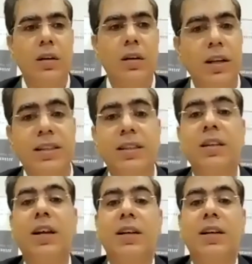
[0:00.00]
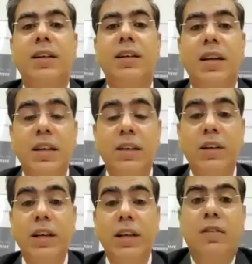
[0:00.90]
Listen
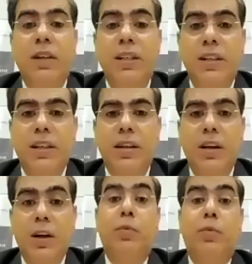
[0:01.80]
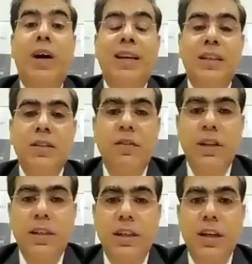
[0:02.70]
attentively, active listening, proactive
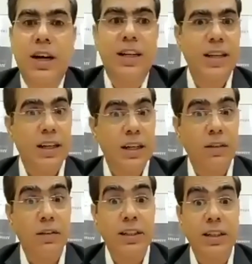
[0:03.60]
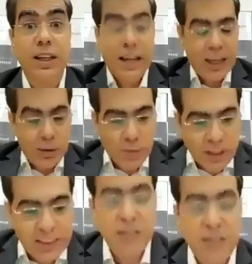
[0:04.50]
listening, attentive listening,
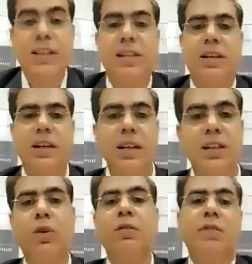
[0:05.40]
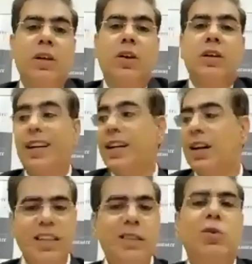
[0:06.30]
immersive listening is what we train
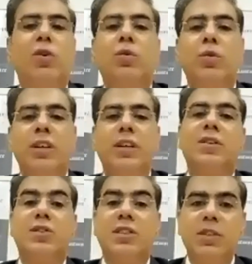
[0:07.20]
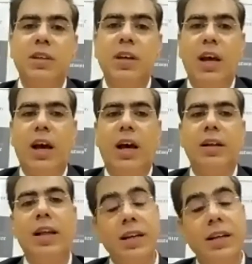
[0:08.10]
our team on over here at Rustomjee.
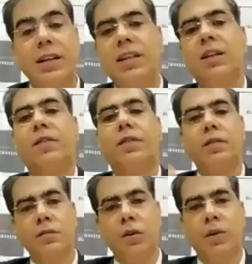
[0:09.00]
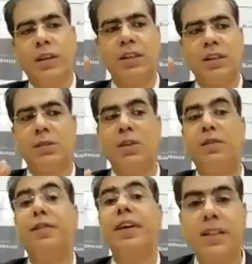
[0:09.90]
And that itself, once a customer
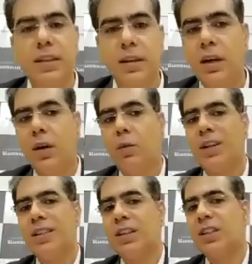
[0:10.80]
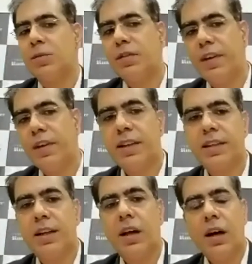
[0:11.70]
feels heard, once a customer feels
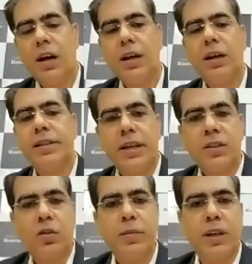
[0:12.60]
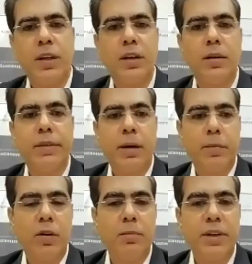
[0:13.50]
that, Arey, Kaizad ko maine mera
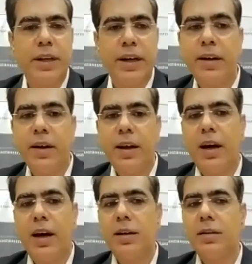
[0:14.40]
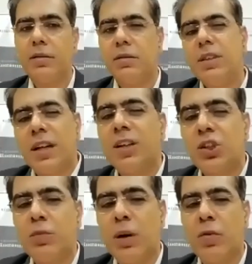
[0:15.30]
problem bataya, and he's
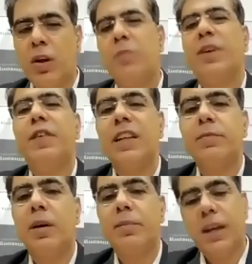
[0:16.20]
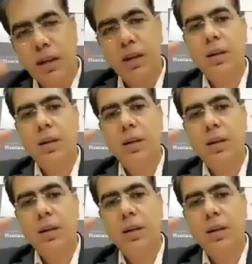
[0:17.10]
understood my problem, he feels my pain,